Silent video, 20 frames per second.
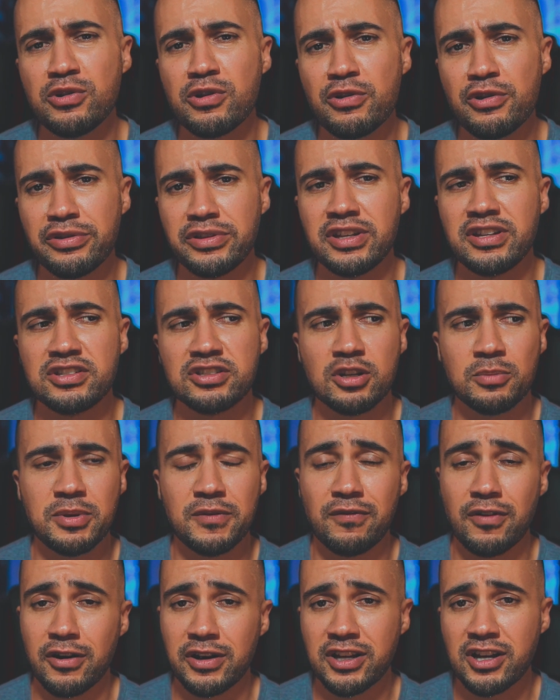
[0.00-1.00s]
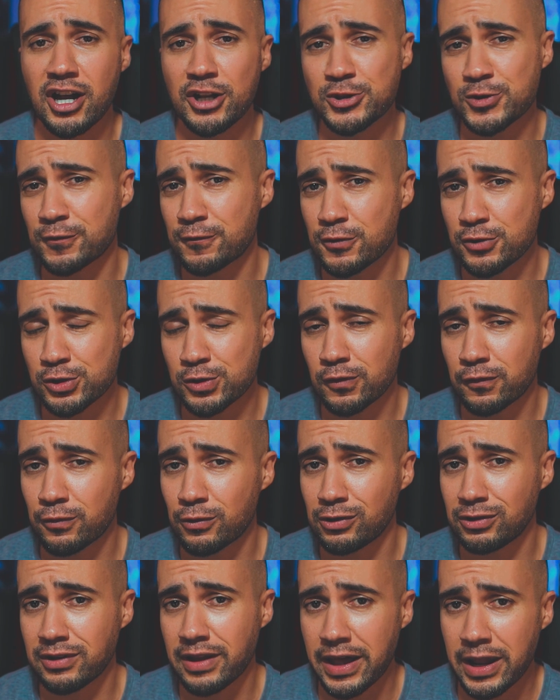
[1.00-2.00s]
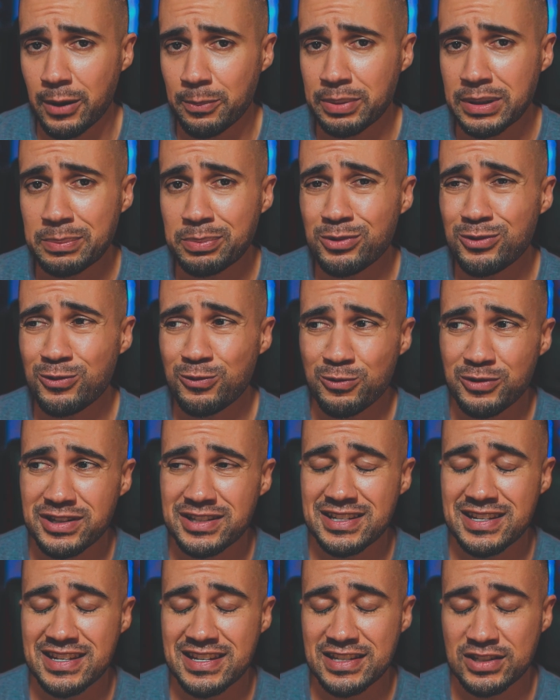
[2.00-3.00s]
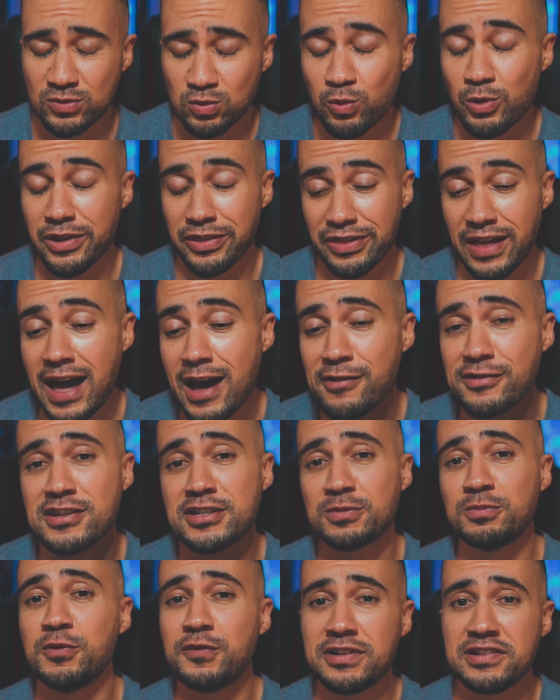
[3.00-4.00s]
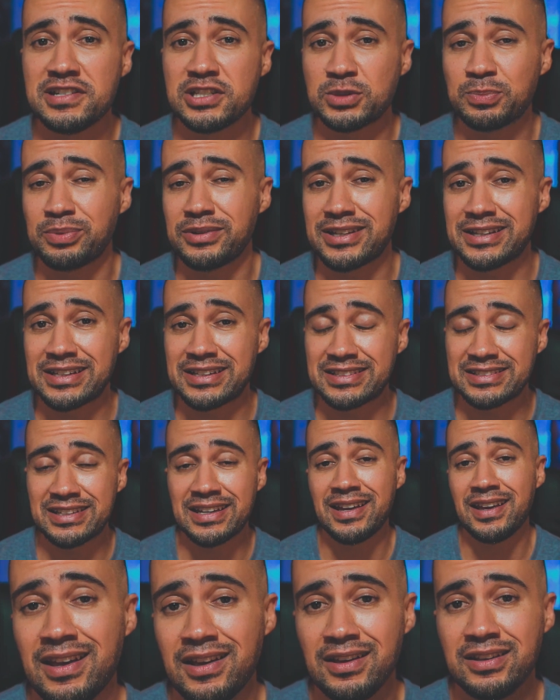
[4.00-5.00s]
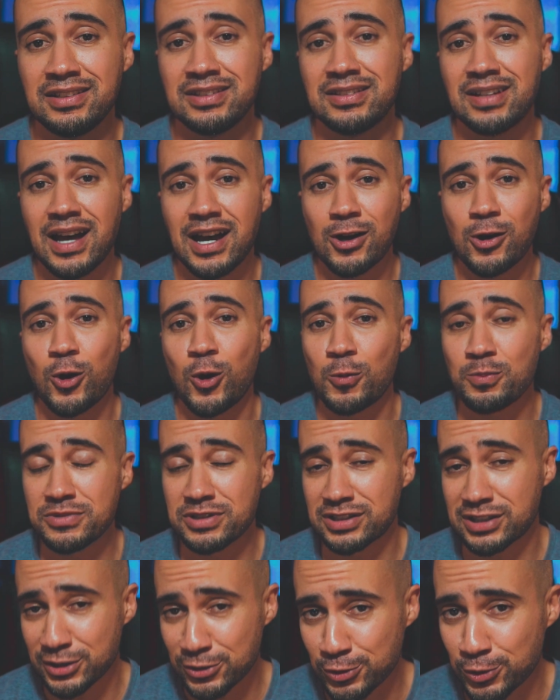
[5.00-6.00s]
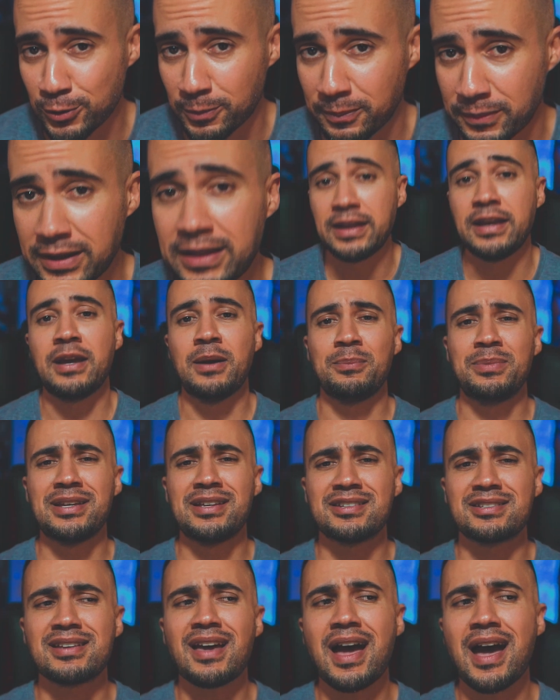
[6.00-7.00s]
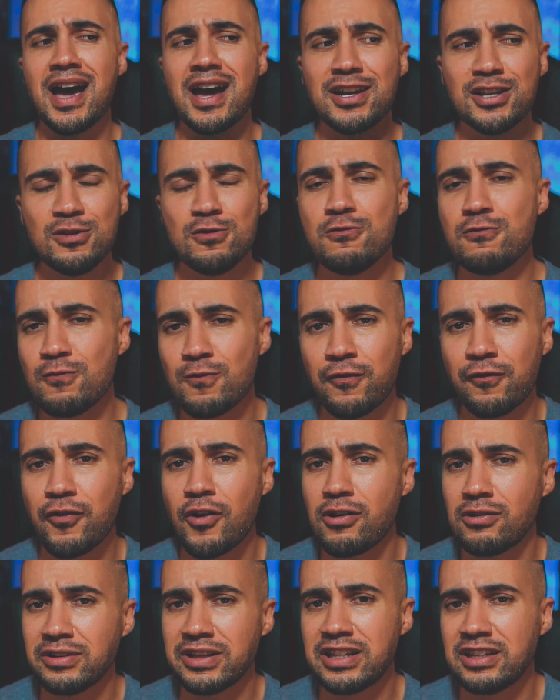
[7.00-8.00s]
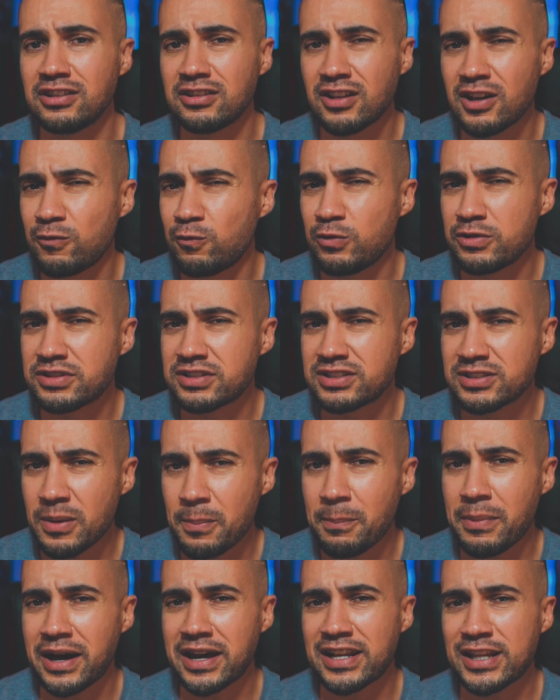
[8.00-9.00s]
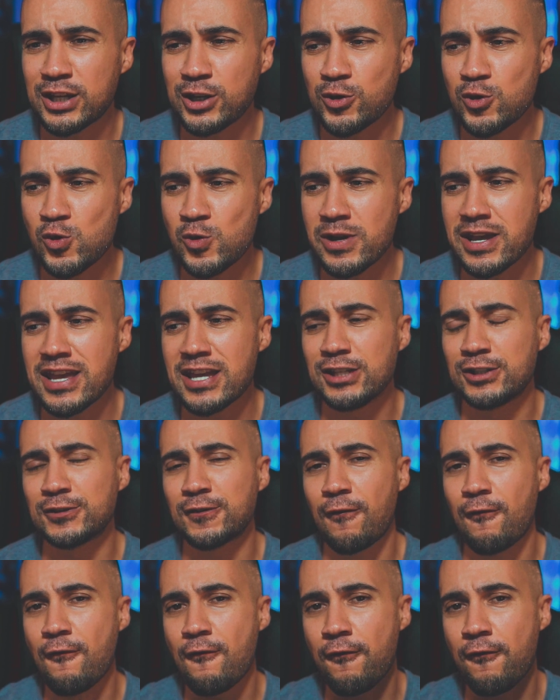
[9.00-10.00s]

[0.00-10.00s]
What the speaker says: another thing that's going to be very controversial for a lot of people is with how this movie displays Stockholm Syndrome. Because how do you fall in love with somebody who is